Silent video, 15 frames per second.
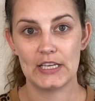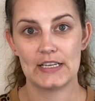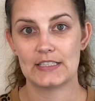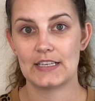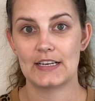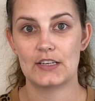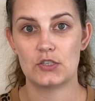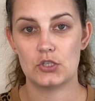
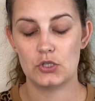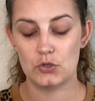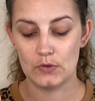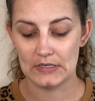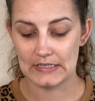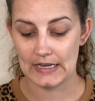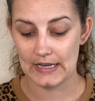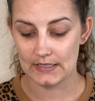excited to
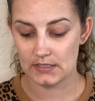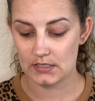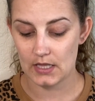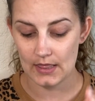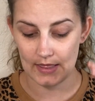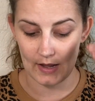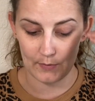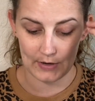test
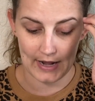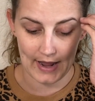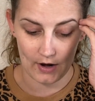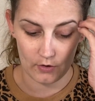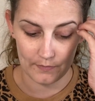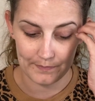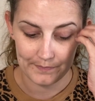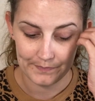that one
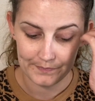out.